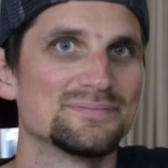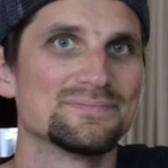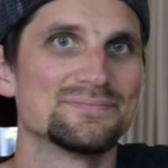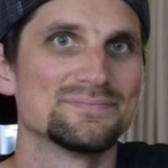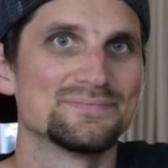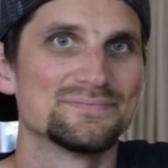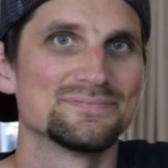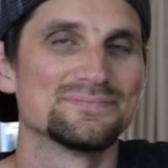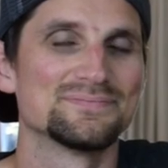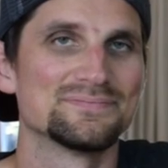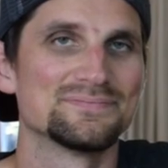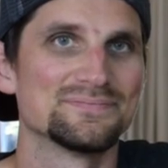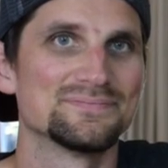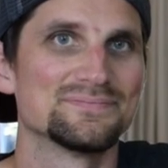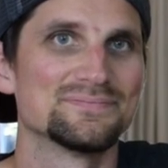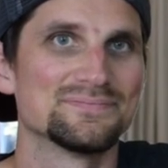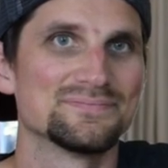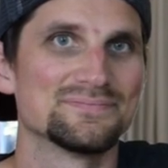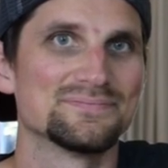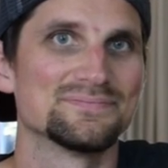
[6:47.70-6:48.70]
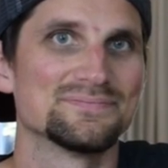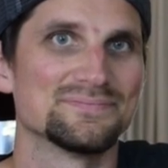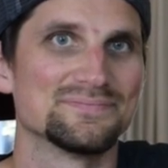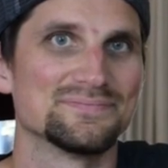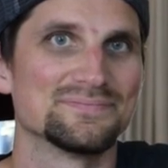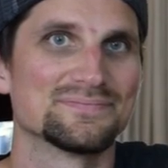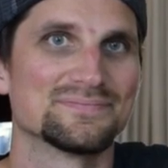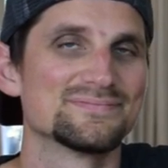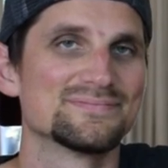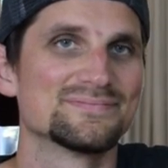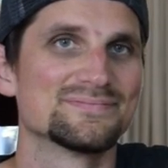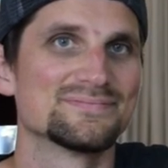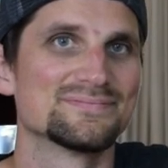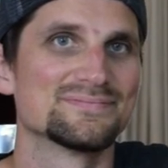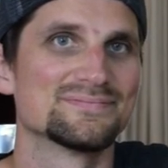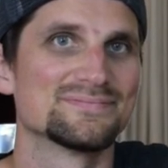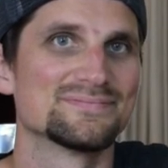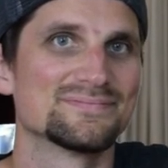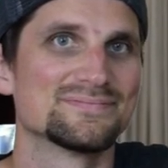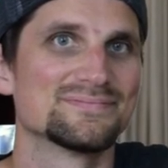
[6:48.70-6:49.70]

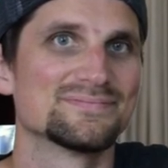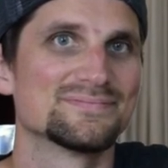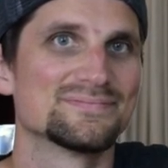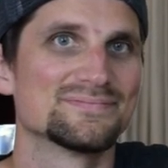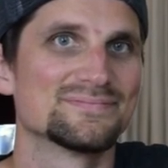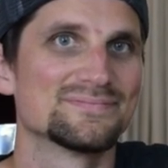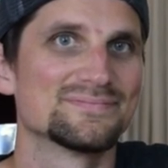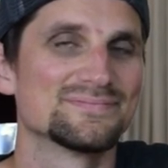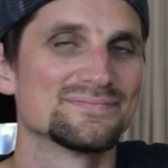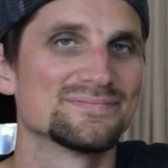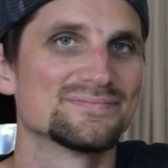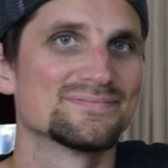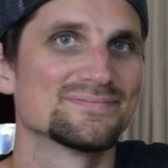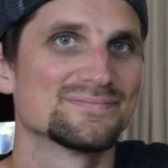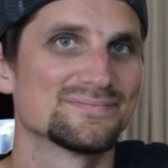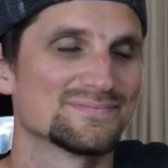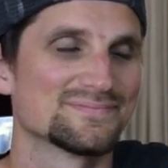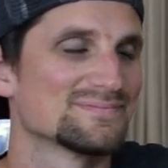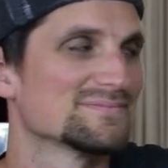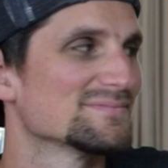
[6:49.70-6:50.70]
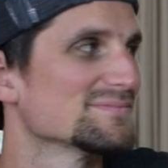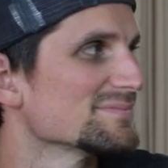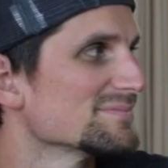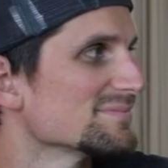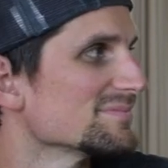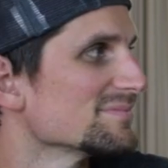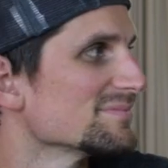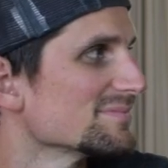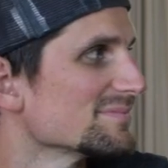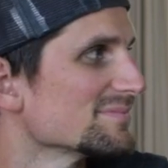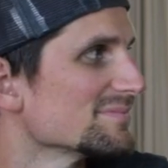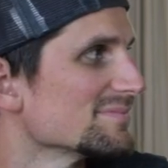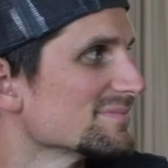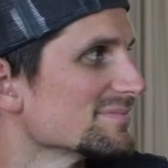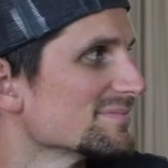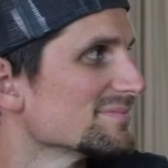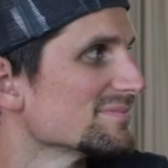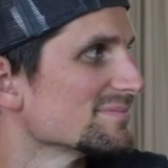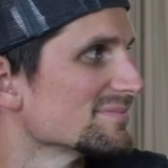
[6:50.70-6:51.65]
(silent)